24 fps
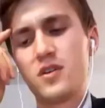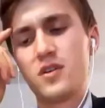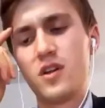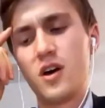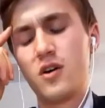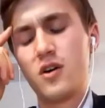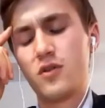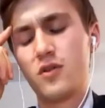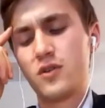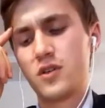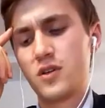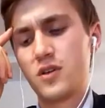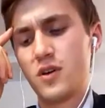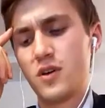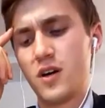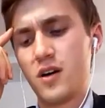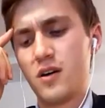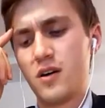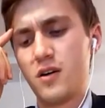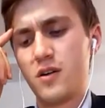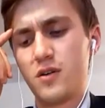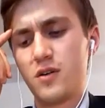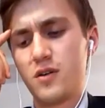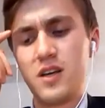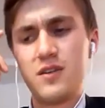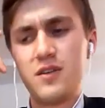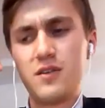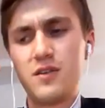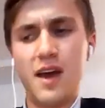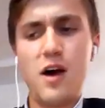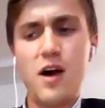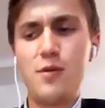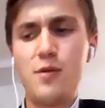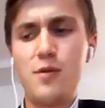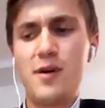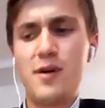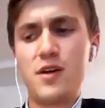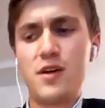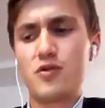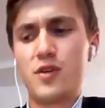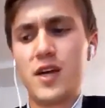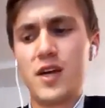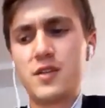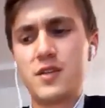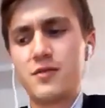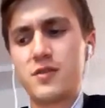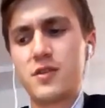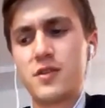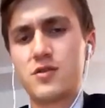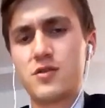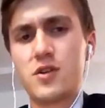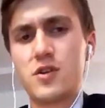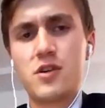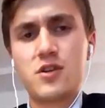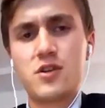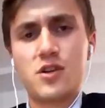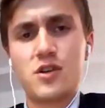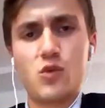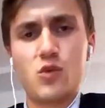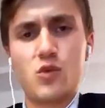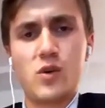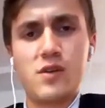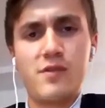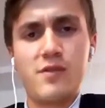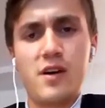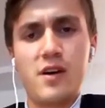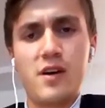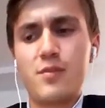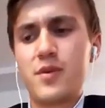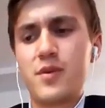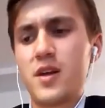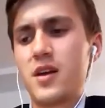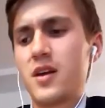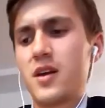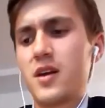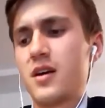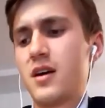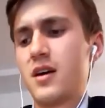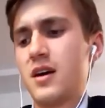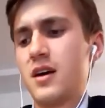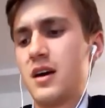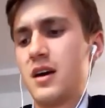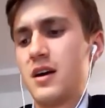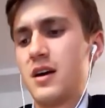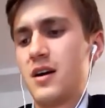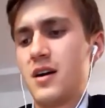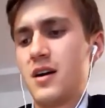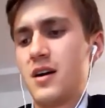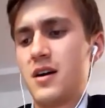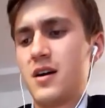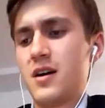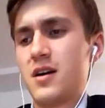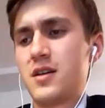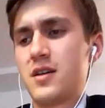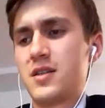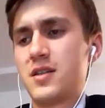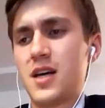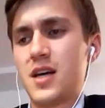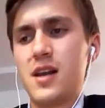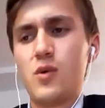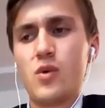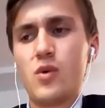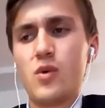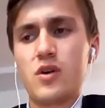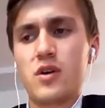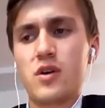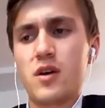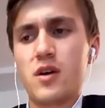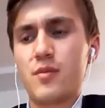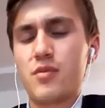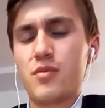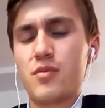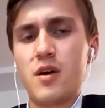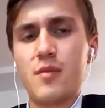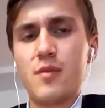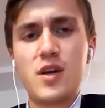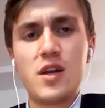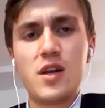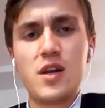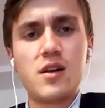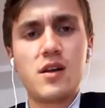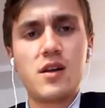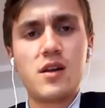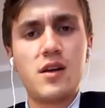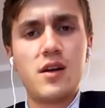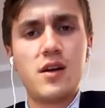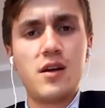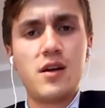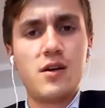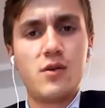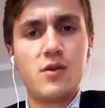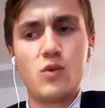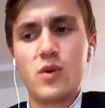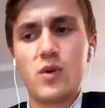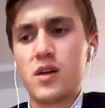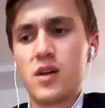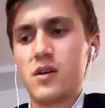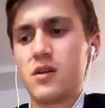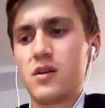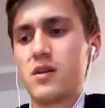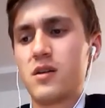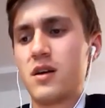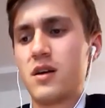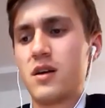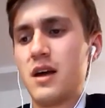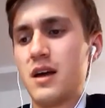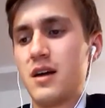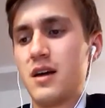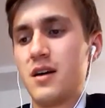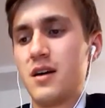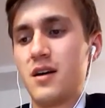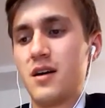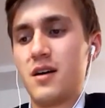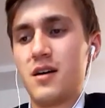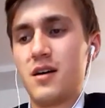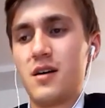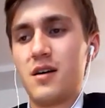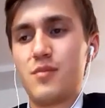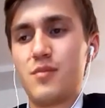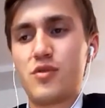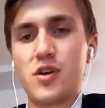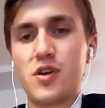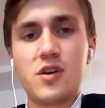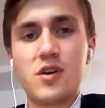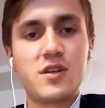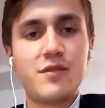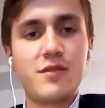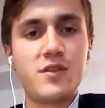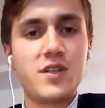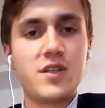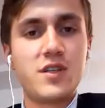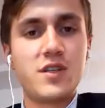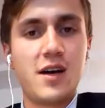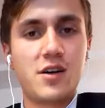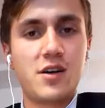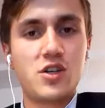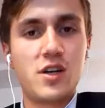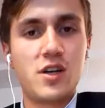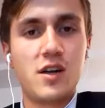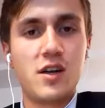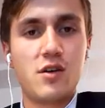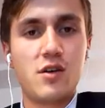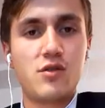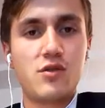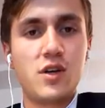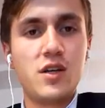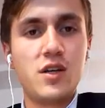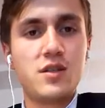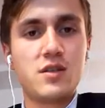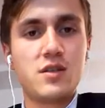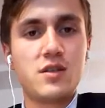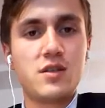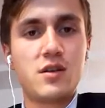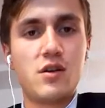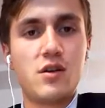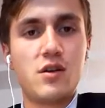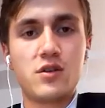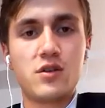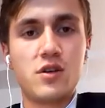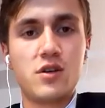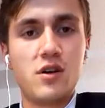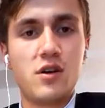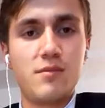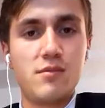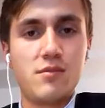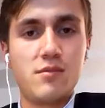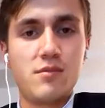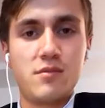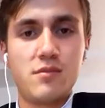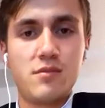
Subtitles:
note, how about creative destruction? Will there be teleworking permanently? Will productivity actually increase long term?